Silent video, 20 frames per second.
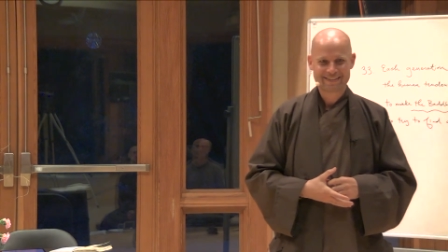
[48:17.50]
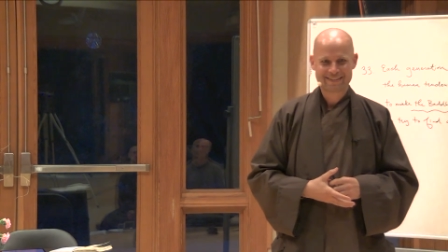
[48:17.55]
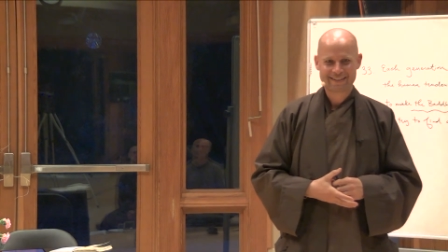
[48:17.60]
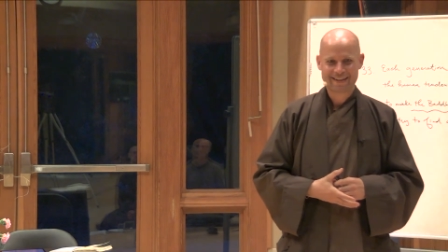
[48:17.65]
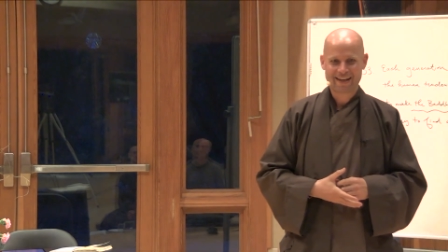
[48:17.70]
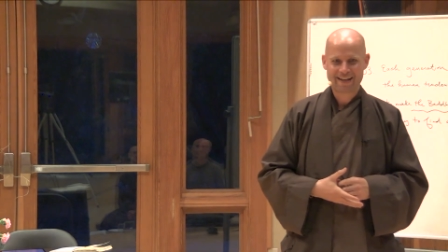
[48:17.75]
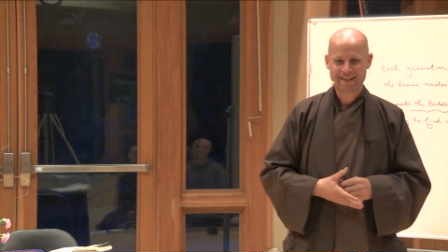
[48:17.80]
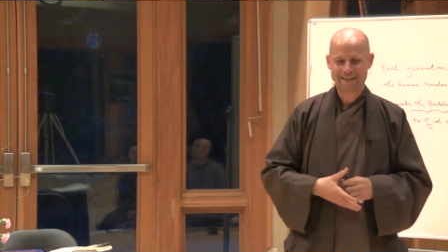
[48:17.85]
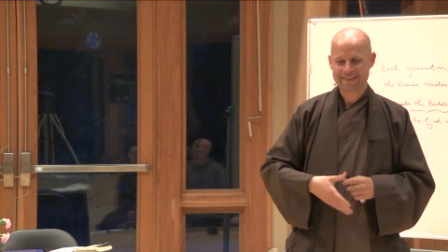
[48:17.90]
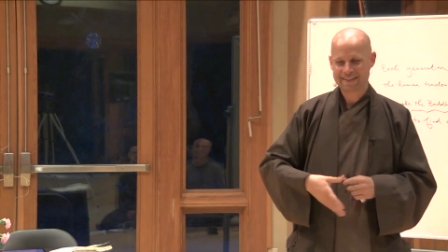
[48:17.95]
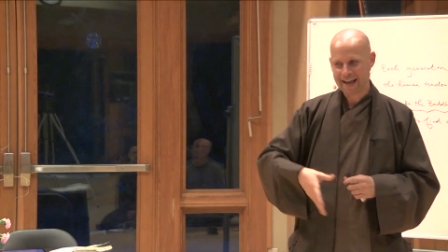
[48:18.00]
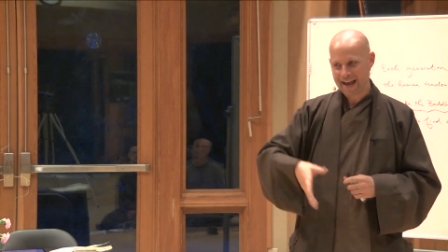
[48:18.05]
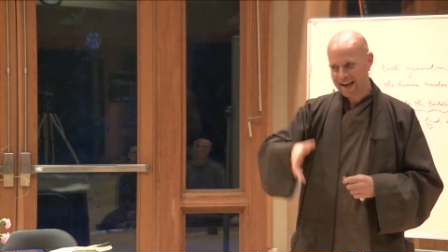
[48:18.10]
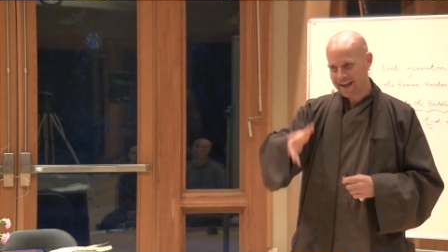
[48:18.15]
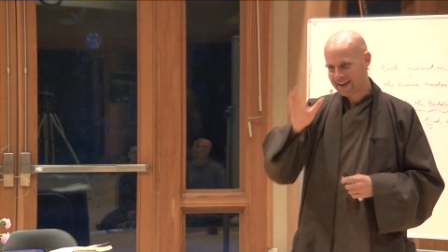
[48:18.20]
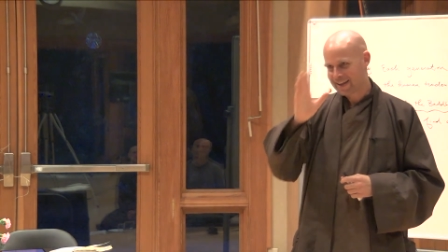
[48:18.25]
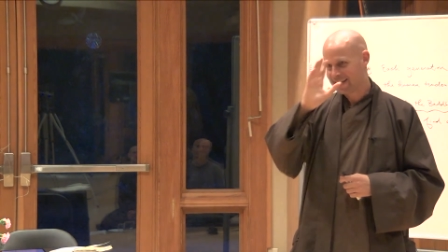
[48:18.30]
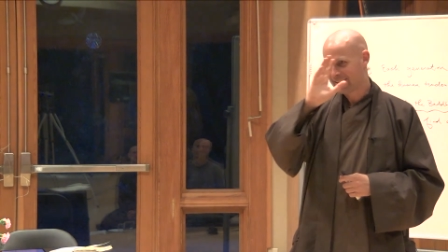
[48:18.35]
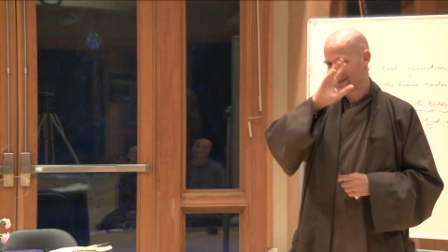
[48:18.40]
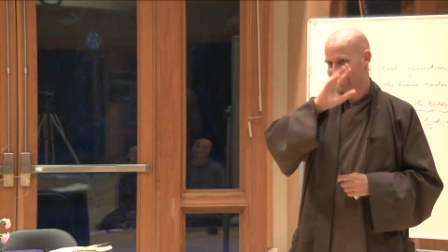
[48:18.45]
I let
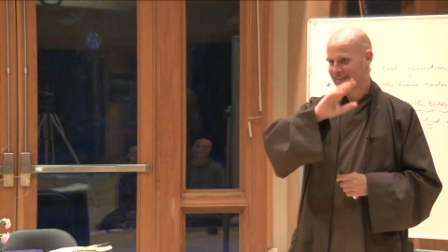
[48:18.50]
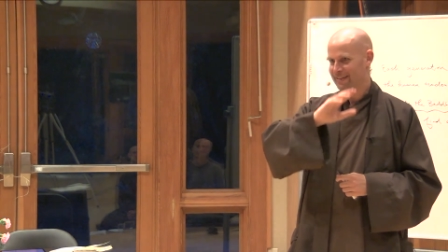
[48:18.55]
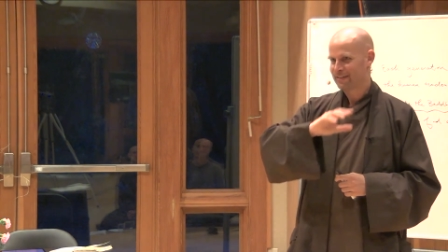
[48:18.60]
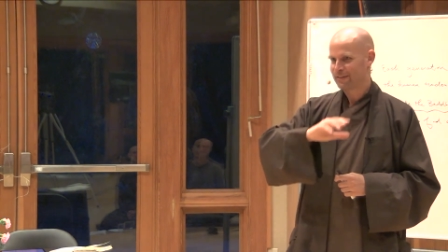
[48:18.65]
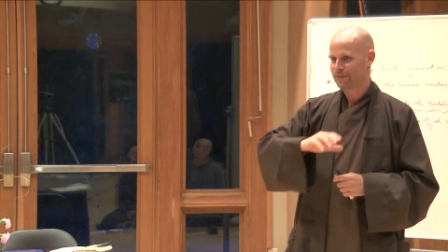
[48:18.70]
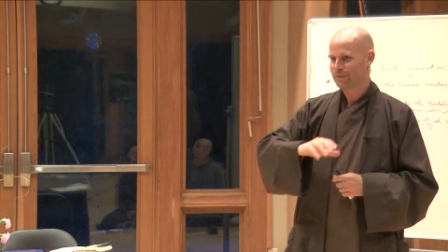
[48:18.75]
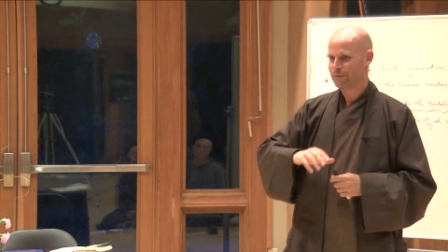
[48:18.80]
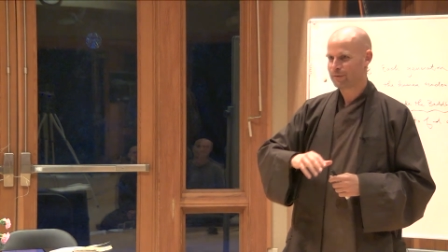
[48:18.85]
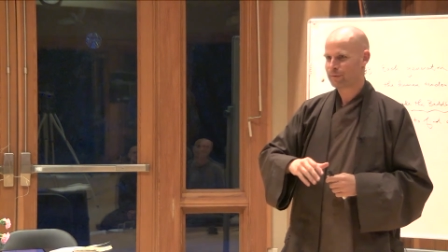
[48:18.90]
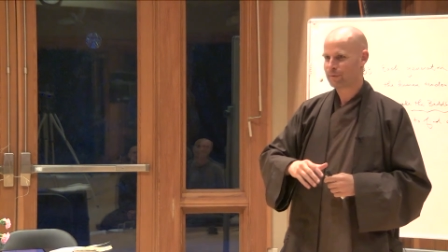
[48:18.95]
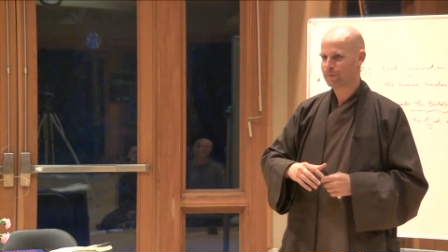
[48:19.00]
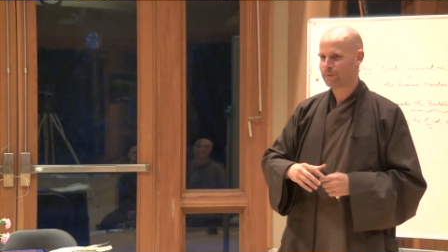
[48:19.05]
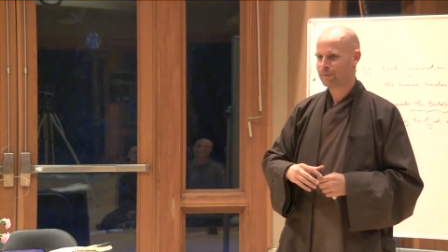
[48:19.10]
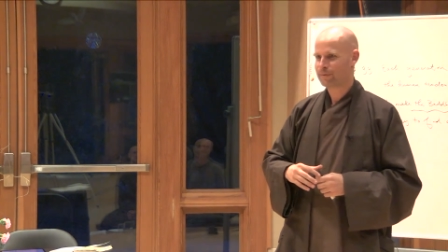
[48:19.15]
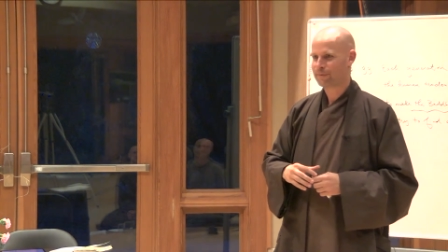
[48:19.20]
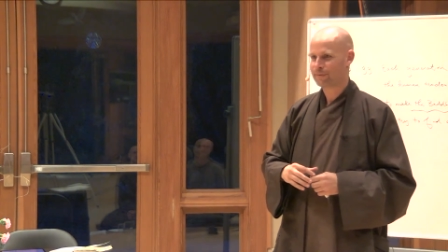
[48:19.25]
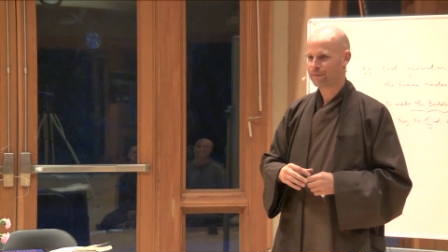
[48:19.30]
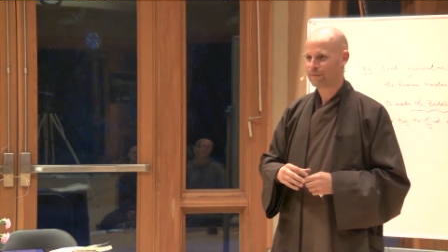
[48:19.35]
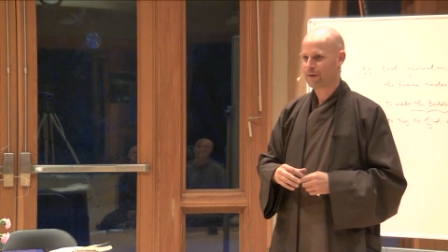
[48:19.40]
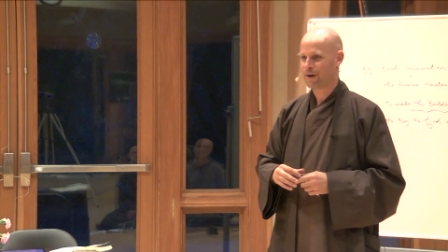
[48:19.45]
Thai
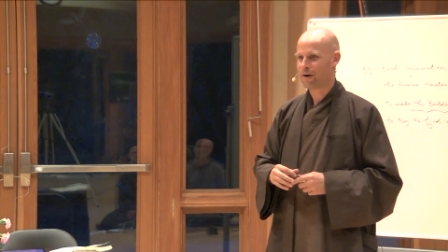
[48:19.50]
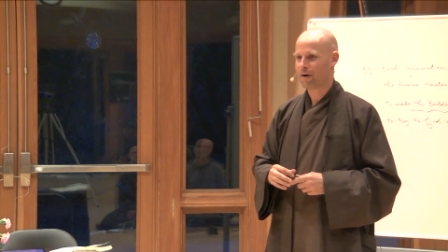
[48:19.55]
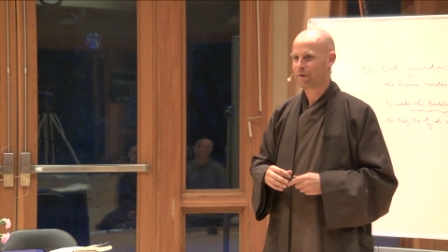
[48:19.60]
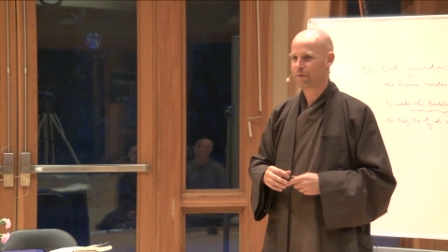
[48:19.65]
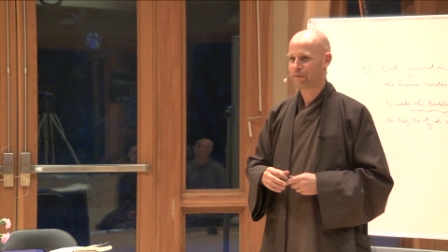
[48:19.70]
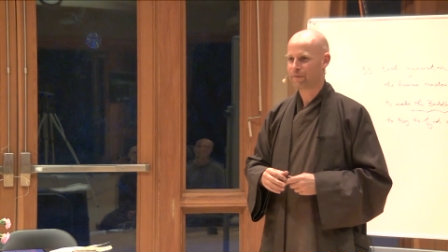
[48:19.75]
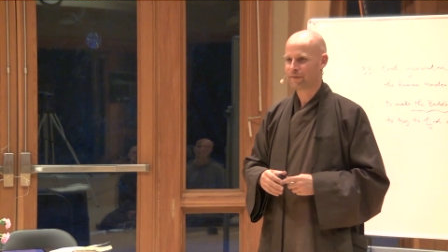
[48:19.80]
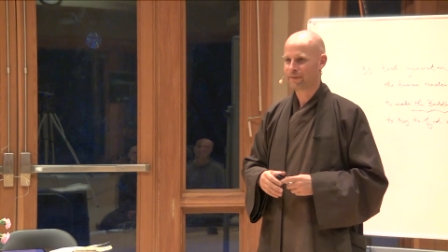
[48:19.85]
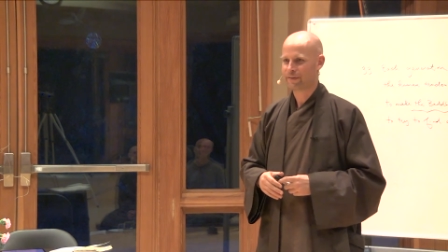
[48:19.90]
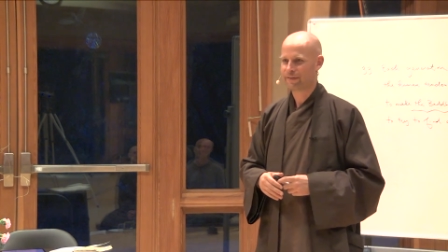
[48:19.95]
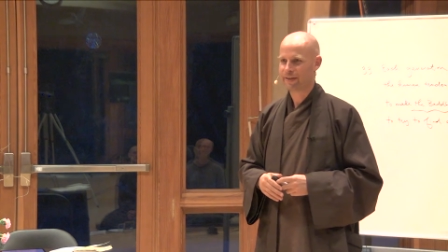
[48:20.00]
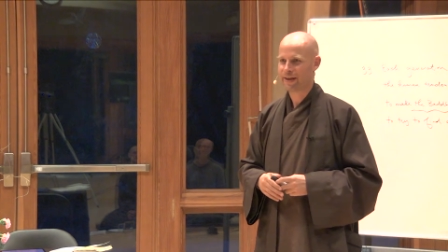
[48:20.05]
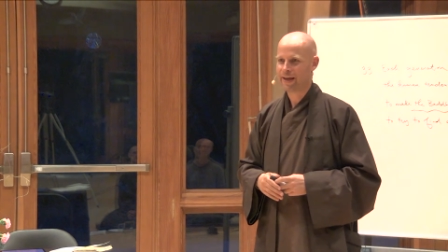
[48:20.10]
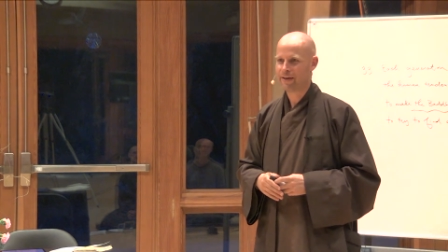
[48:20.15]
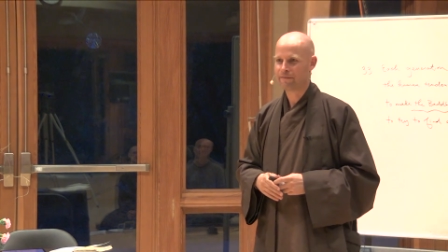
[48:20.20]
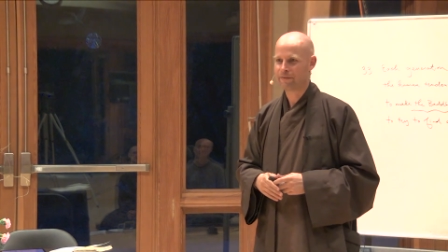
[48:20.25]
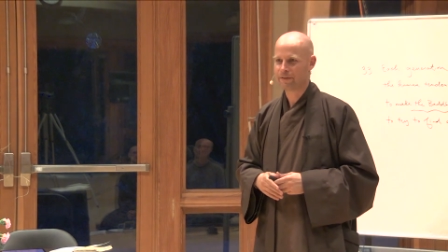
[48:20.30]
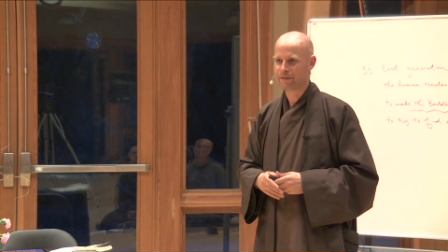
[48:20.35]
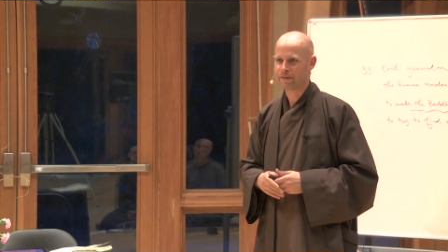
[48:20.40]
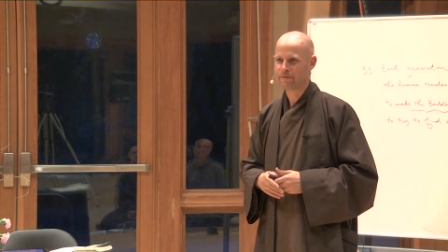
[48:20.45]
do the
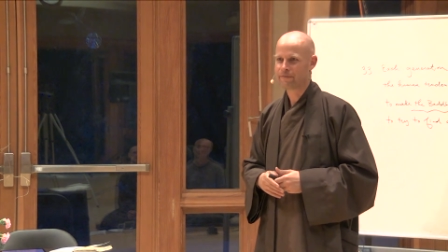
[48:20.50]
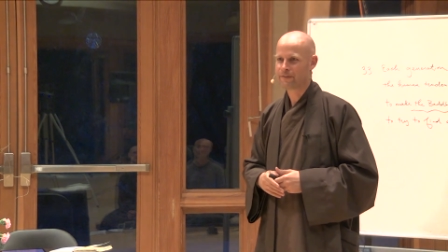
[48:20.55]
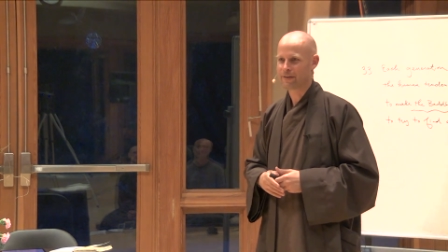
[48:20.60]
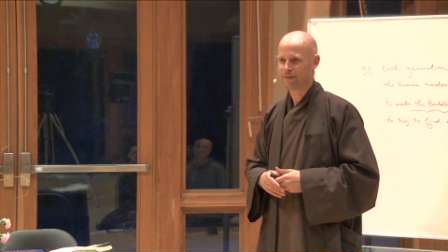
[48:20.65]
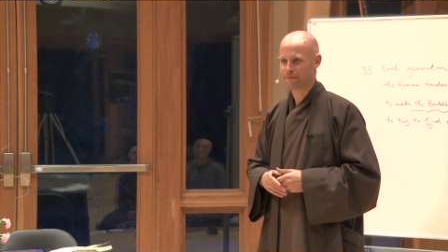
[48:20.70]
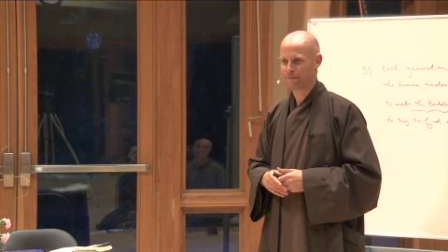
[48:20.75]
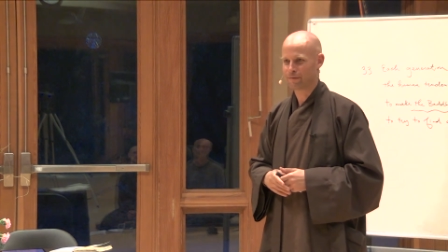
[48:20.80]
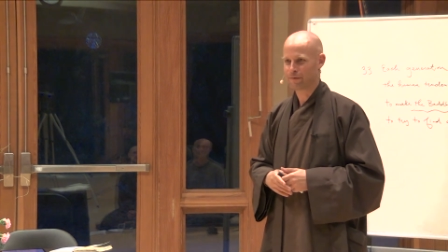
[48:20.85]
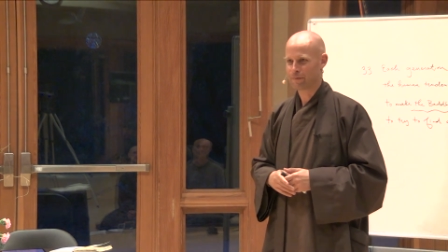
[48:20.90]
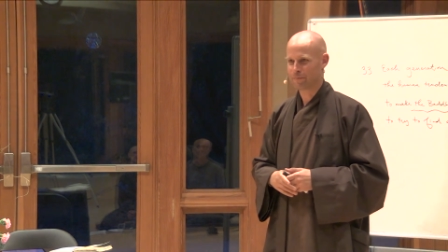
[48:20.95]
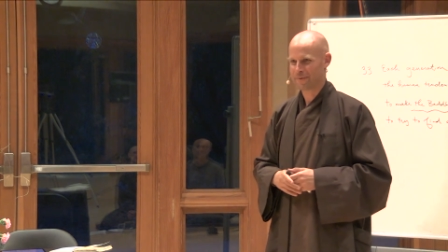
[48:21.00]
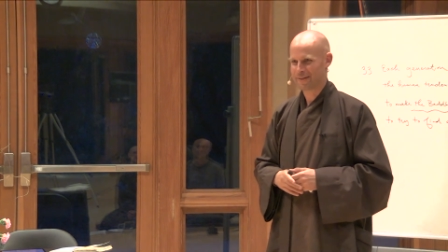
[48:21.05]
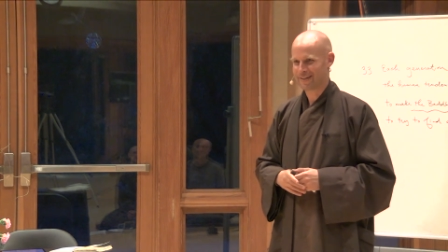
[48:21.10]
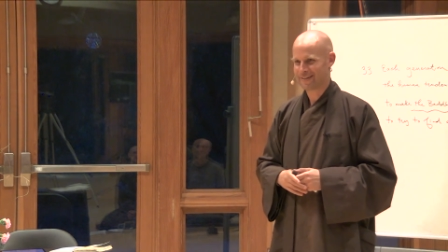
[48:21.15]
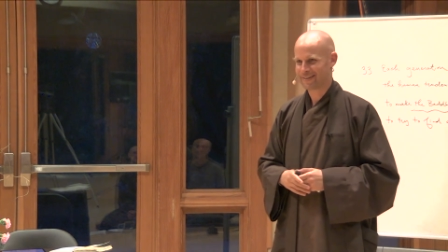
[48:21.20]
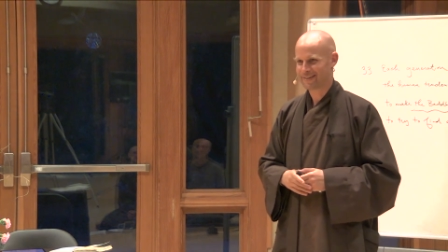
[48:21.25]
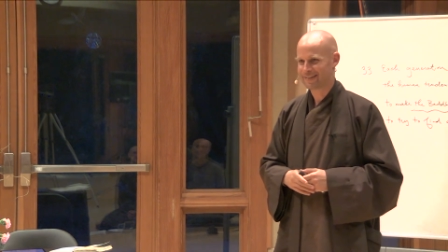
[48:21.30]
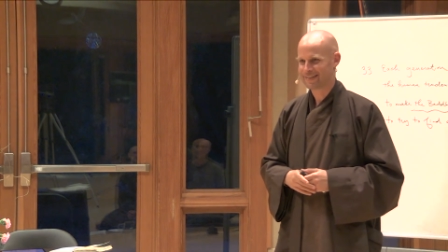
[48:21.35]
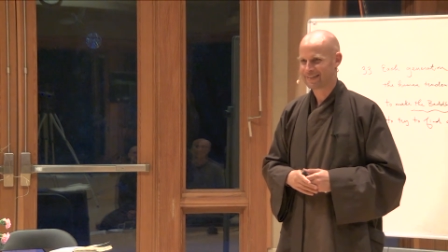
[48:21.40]
heavy lifting for me.